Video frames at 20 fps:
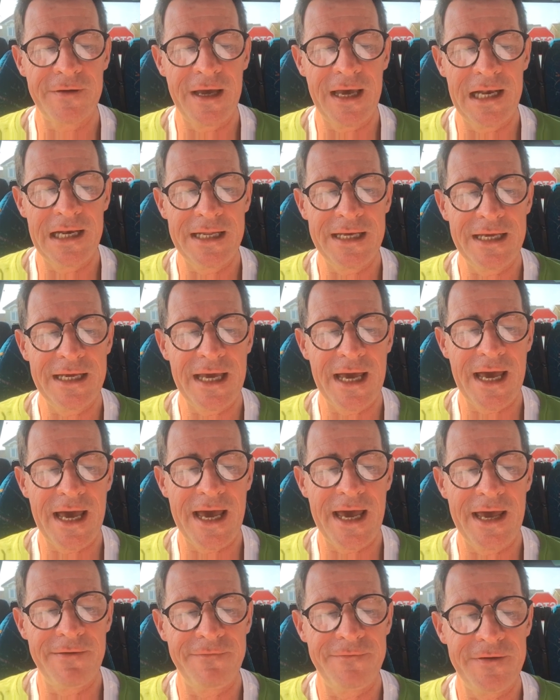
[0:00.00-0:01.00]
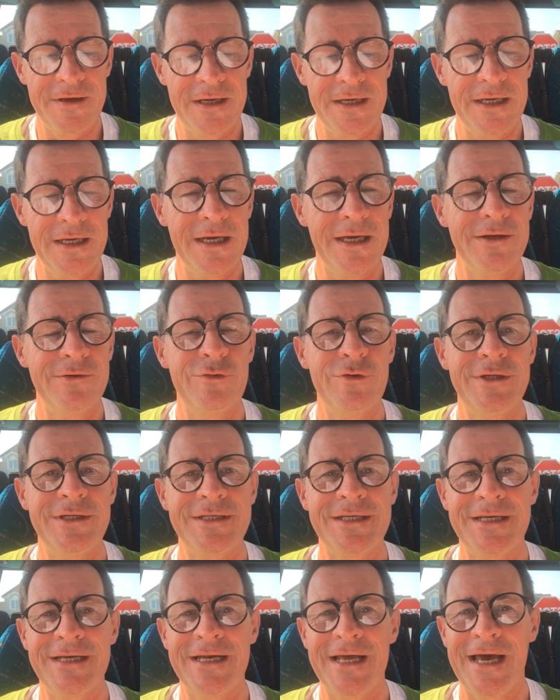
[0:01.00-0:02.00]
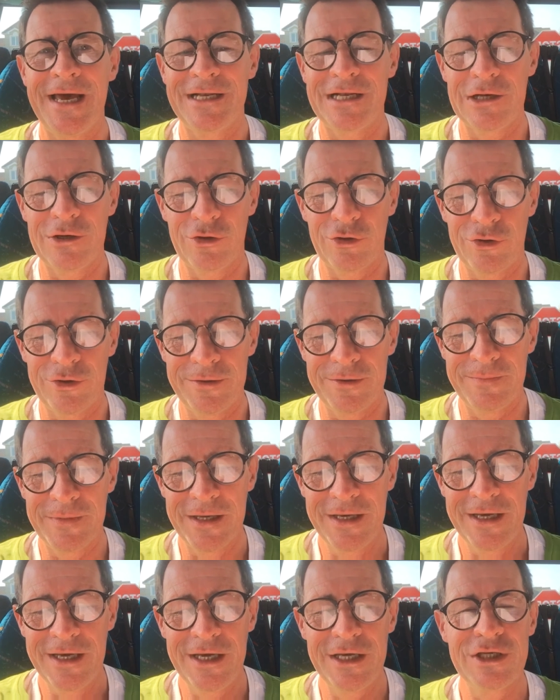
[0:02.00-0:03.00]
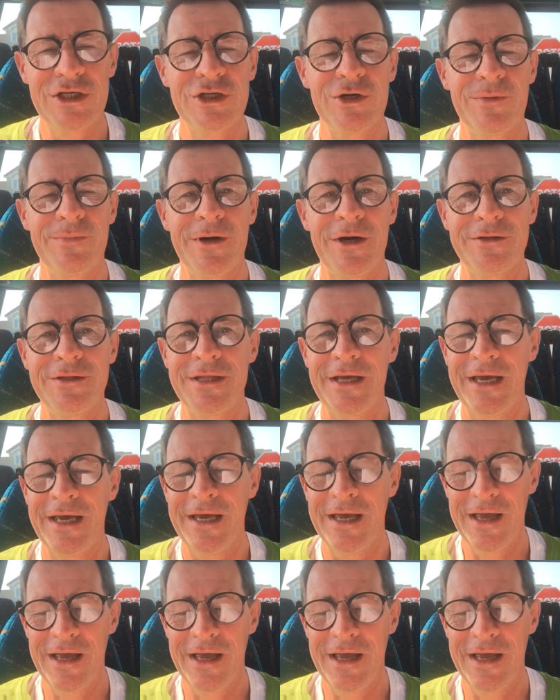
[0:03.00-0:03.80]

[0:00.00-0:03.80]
L-E-A-F-E, who is in Athlone. It's your birthday.